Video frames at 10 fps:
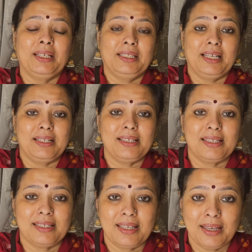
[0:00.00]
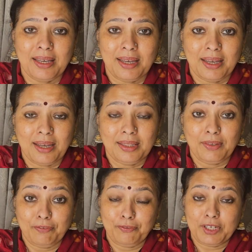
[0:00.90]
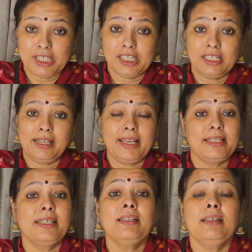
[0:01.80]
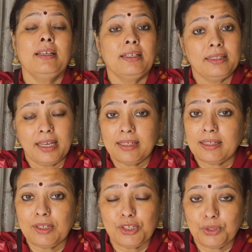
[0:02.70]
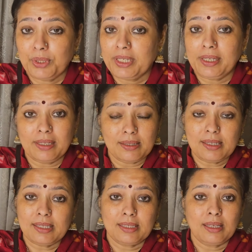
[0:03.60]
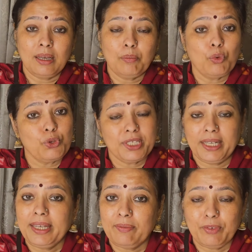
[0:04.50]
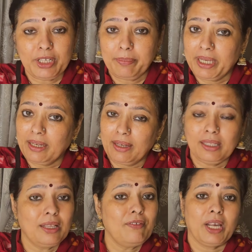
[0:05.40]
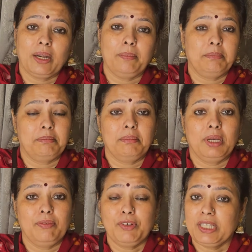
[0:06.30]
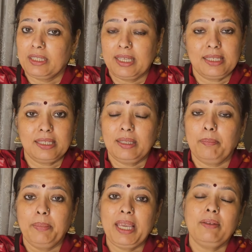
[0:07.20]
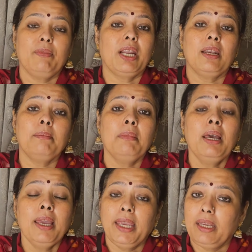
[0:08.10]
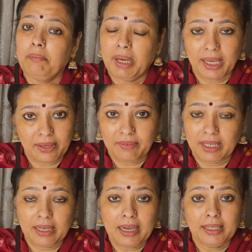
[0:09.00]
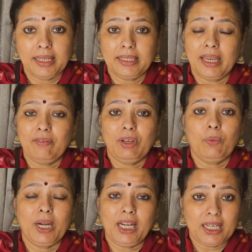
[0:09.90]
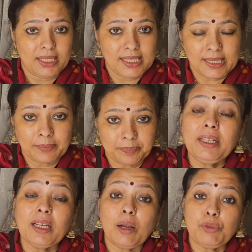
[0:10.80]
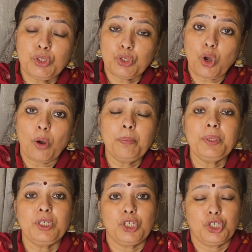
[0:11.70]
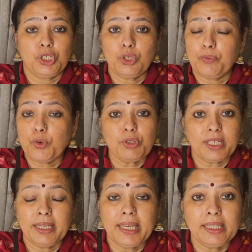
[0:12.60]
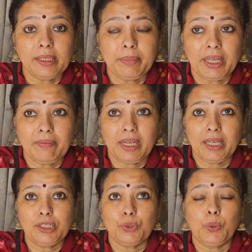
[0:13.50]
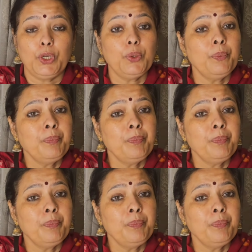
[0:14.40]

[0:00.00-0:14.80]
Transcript: That is the first lesson that a student learns mostly will be in the Varnam. First, that's the main Varnam in Bhairavi that everyone learns. When it comes to compositions, of course, at Geetam level, I told you,